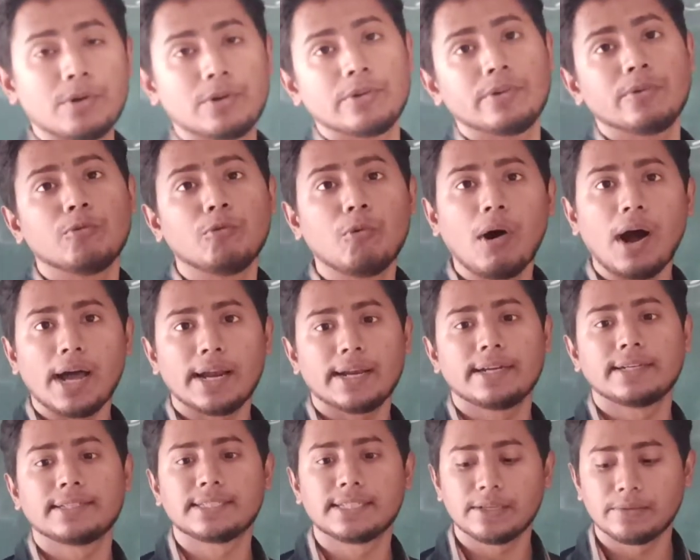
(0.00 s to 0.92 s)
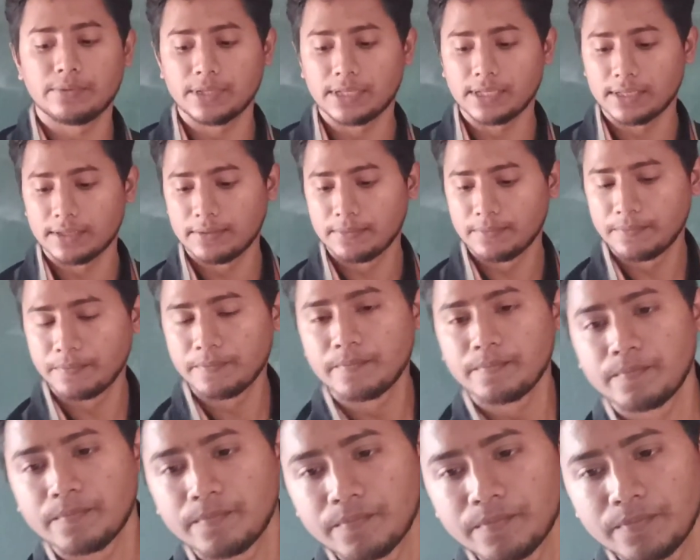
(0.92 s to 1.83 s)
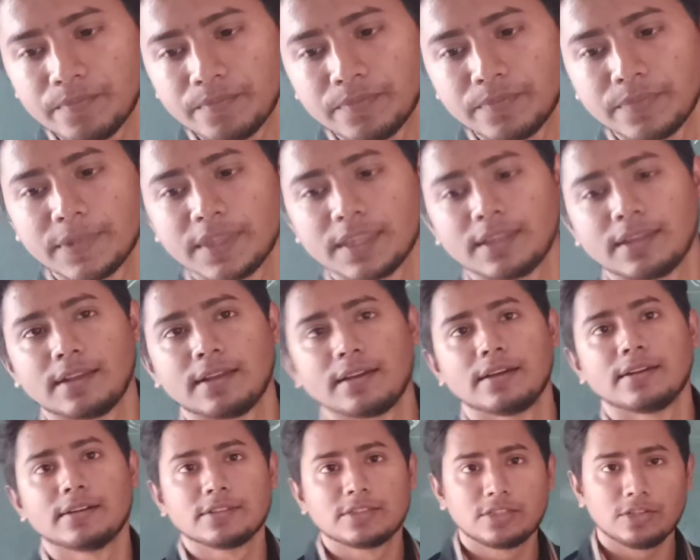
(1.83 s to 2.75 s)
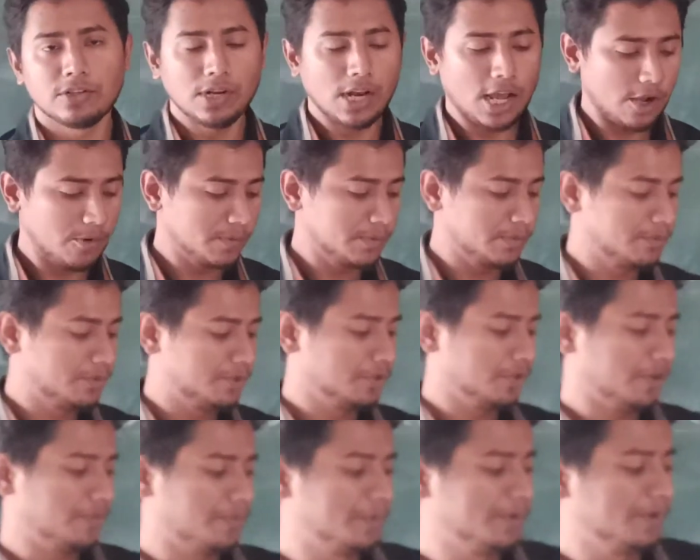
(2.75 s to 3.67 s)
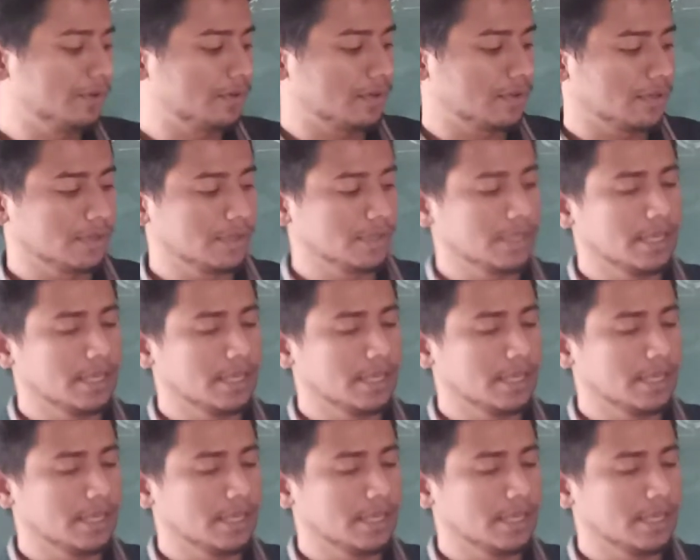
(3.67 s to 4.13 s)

between 1 and 7. So now move to your book.